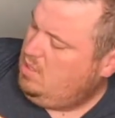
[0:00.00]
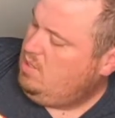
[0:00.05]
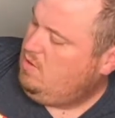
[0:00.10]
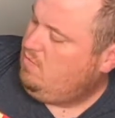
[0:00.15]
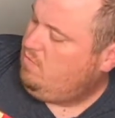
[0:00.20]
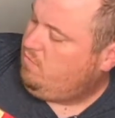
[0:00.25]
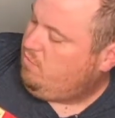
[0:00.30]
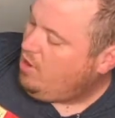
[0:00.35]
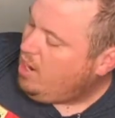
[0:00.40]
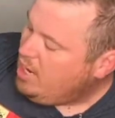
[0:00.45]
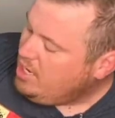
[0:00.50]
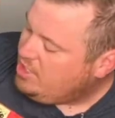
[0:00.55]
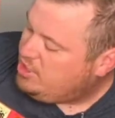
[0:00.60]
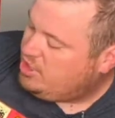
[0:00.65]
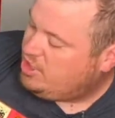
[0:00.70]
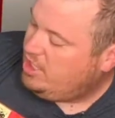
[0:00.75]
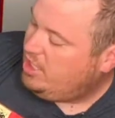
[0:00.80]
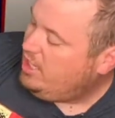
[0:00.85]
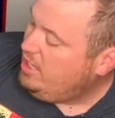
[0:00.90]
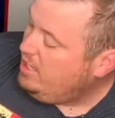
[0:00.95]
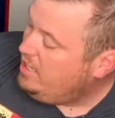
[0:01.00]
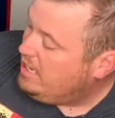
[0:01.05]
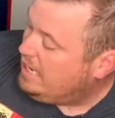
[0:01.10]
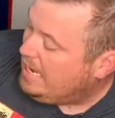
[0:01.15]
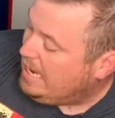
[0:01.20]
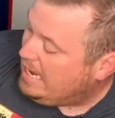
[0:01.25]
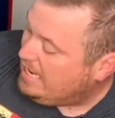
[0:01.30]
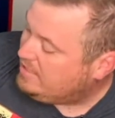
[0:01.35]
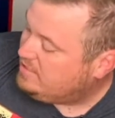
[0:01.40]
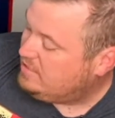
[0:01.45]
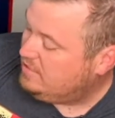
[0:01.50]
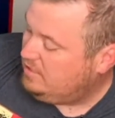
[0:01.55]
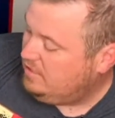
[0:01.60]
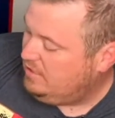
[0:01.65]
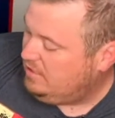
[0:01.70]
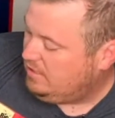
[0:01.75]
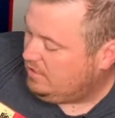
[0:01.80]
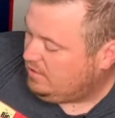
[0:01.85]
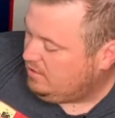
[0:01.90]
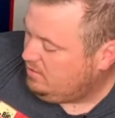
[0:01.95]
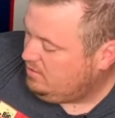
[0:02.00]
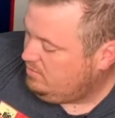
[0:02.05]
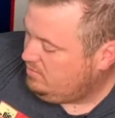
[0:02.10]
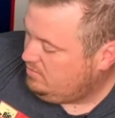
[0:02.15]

fried chicken and gasoline.